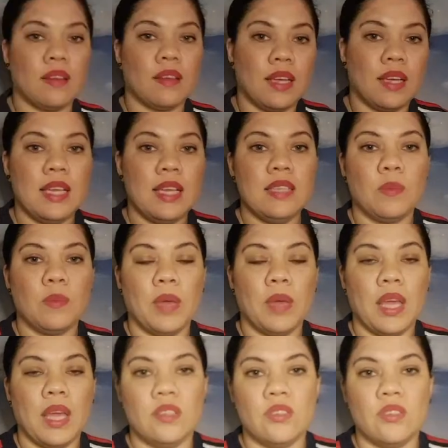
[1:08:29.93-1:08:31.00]
he's a
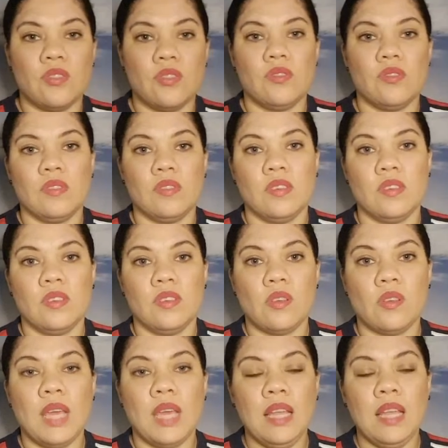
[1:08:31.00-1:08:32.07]
page, so
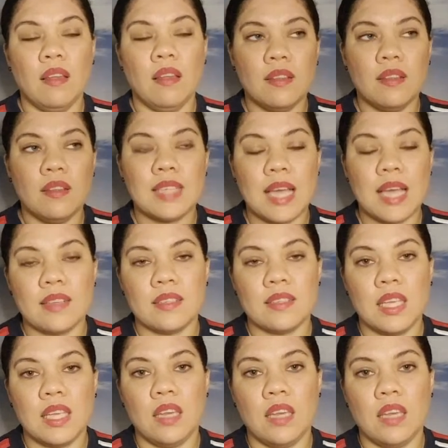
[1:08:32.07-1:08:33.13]
he learns as
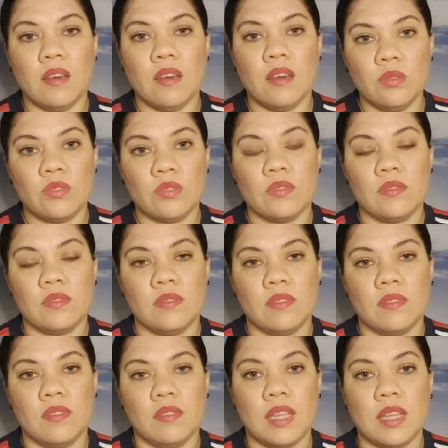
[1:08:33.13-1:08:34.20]
he goes.
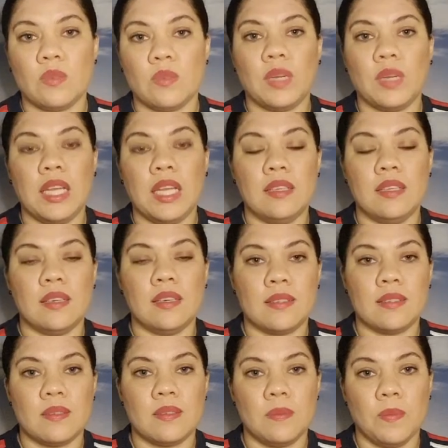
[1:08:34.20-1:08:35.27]
That's what he
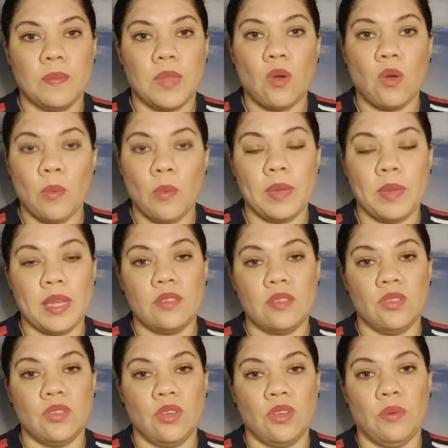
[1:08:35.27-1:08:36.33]
does compared to
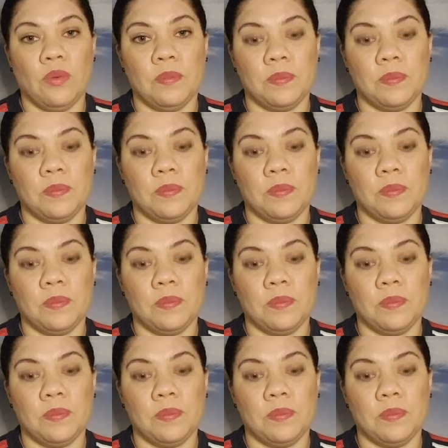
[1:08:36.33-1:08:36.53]
you.